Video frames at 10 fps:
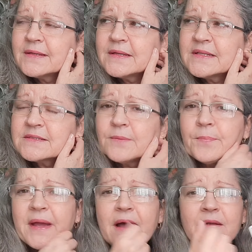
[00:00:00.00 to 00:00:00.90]
it's
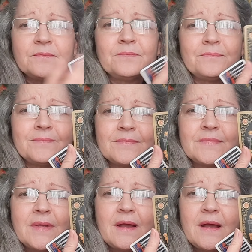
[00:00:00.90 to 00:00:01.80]
about
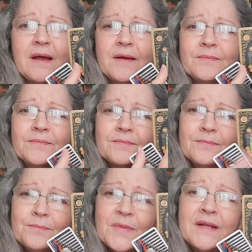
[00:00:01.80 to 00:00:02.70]
um,
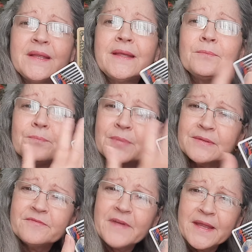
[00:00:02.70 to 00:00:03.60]
money,
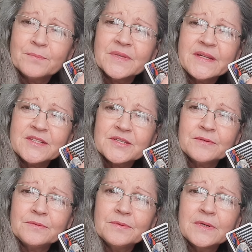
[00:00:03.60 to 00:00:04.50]
but family
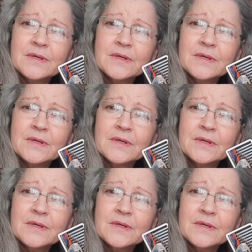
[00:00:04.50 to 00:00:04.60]
too,